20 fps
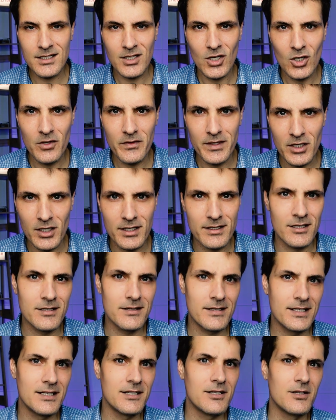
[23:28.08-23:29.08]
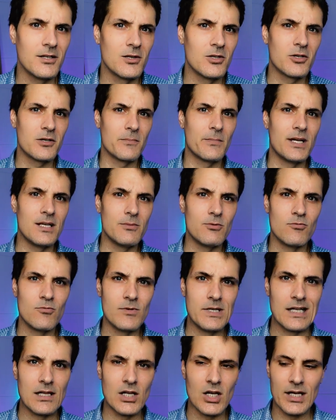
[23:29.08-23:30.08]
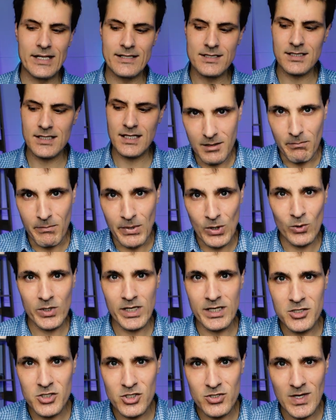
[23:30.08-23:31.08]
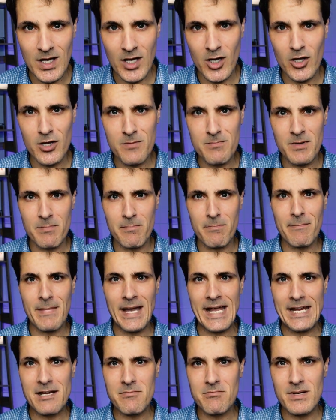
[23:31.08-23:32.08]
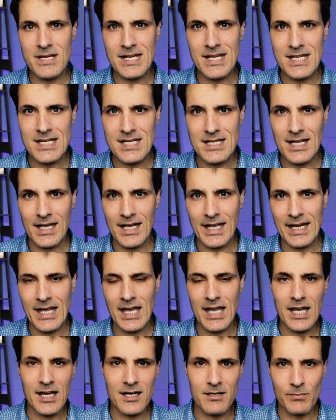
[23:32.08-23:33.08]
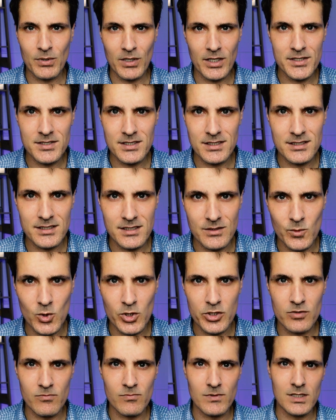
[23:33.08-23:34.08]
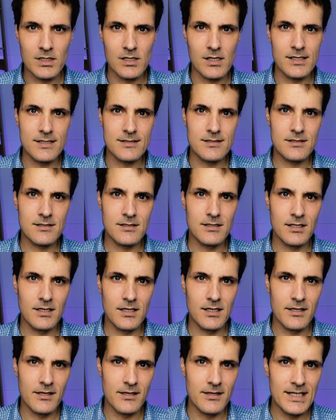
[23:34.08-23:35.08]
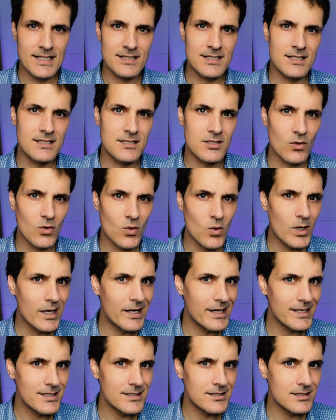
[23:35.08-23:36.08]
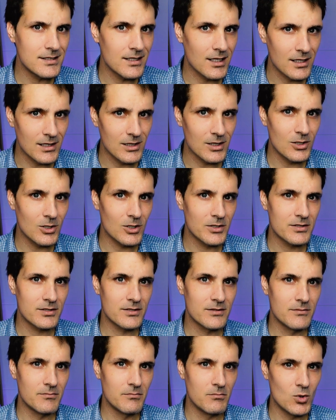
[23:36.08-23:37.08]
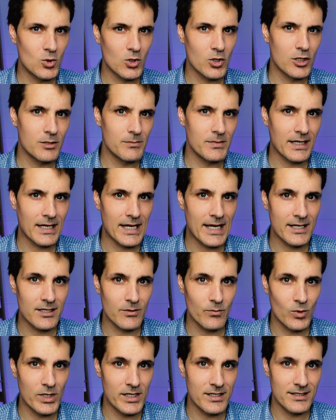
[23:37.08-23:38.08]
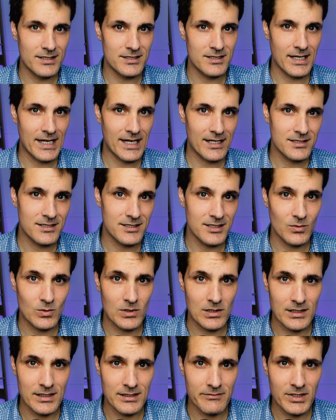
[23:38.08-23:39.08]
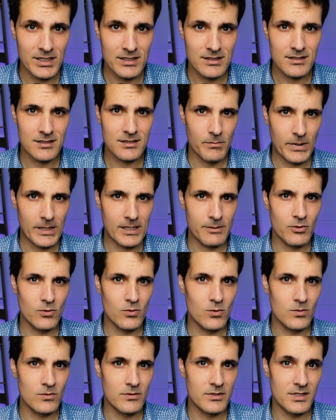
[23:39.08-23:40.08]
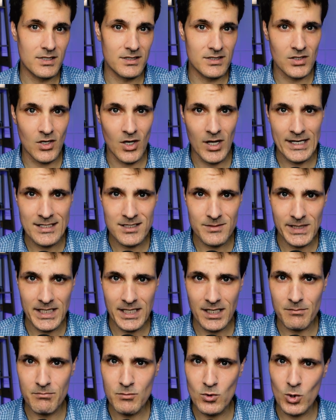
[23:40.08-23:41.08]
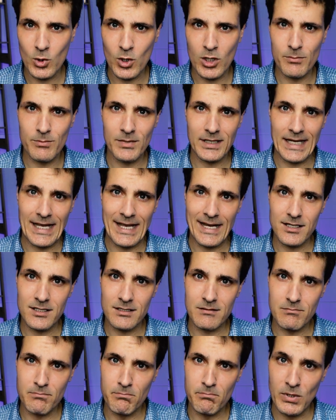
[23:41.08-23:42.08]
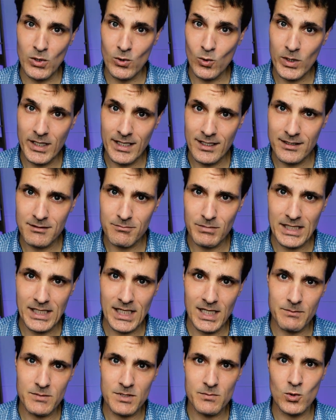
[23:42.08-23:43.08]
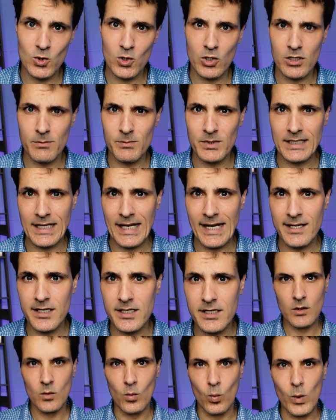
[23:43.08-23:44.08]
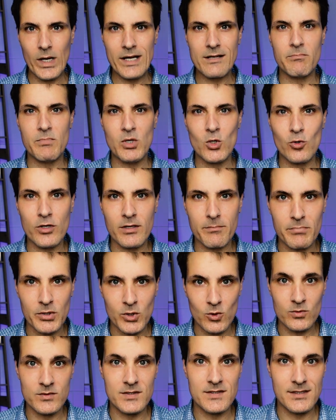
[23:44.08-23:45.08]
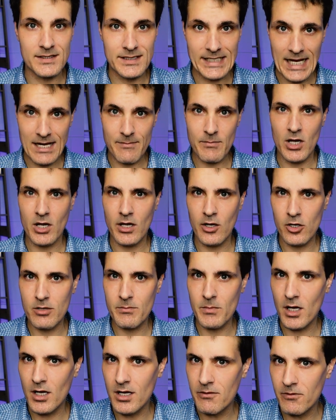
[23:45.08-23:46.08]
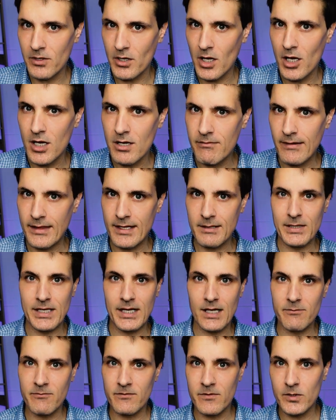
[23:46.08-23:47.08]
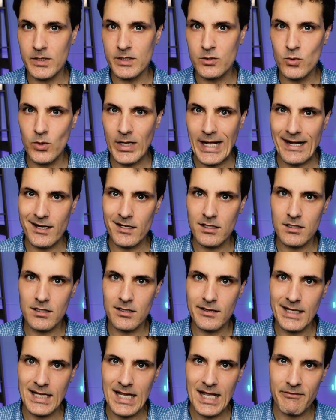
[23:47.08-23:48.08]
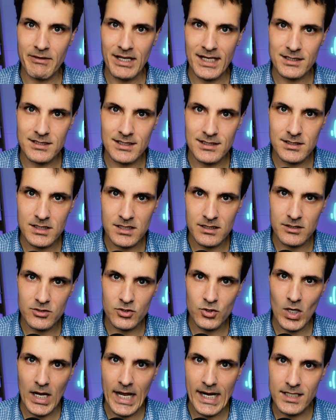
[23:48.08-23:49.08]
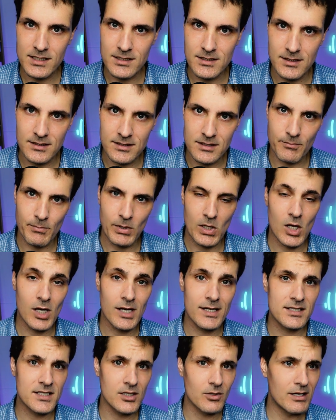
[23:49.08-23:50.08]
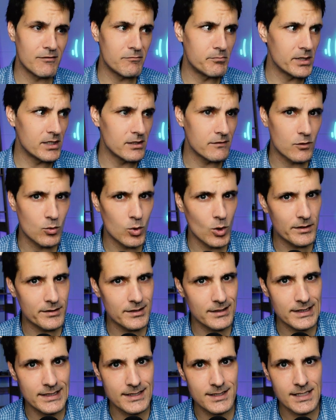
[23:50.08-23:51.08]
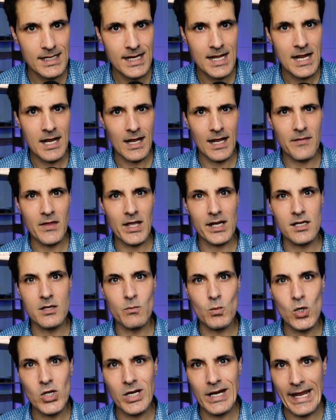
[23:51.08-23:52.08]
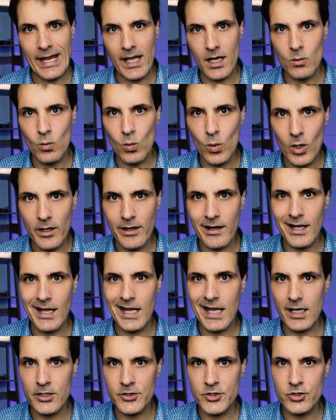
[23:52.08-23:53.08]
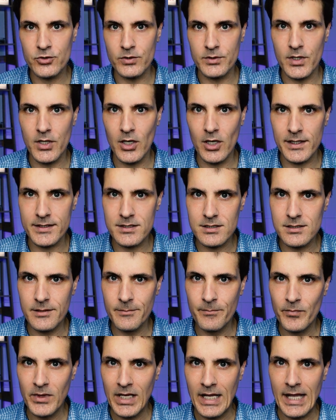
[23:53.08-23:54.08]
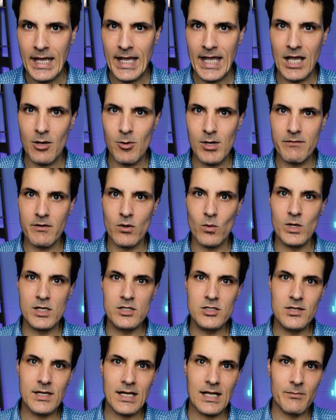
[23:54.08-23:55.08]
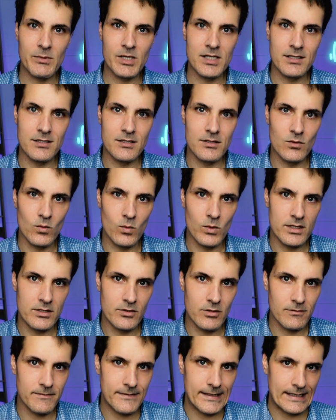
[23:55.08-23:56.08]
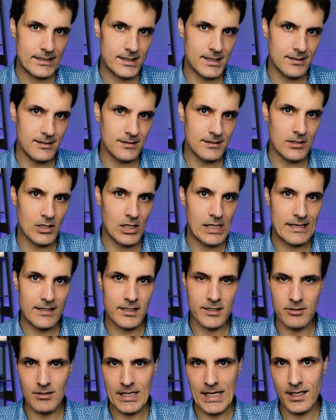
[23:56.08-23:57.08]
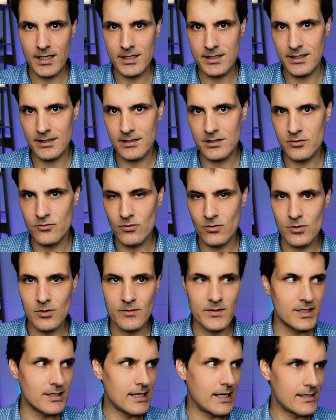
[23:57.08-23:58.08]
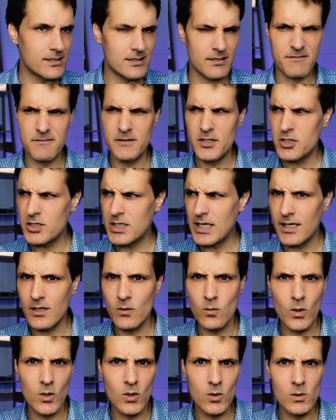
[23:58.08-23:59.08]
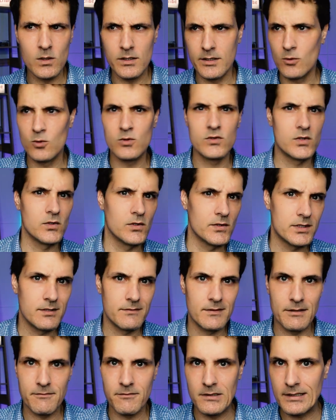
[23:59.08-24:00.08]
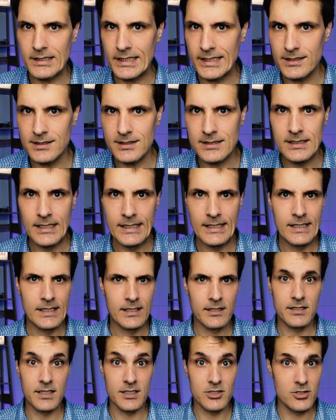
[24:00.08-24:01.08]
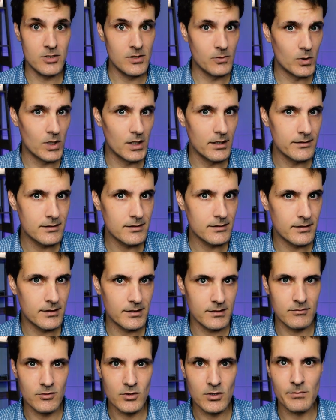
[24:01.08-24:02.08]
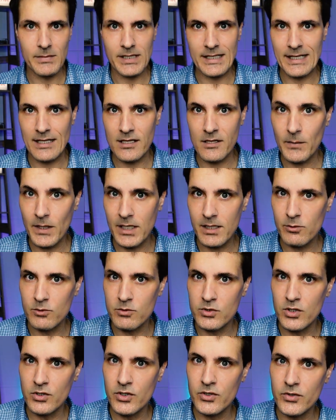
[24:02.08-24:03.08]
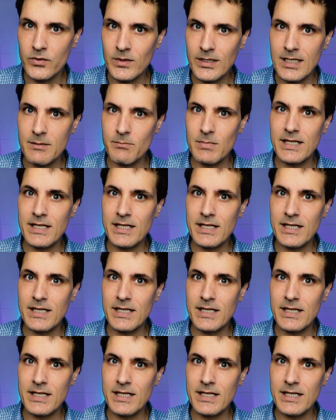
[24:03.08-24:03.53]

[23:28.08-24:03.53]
a con that I don't think a lot of people realize. Building a new home may be a harder process than what you realize. This is always a lot more complicated when it's a house that you want to live in. People, designs become more complicated, building it becomes more complicated. When a builder builds the same home over and over, they become very good at it. They have access to the trades, the suppliers, they'll have bill of quantities, and they can work out what a house should cost. However, when you come in with your fancy design that your architect's drawn, that has a fish tank wall and all sorts of different things that you want that not many other people do, it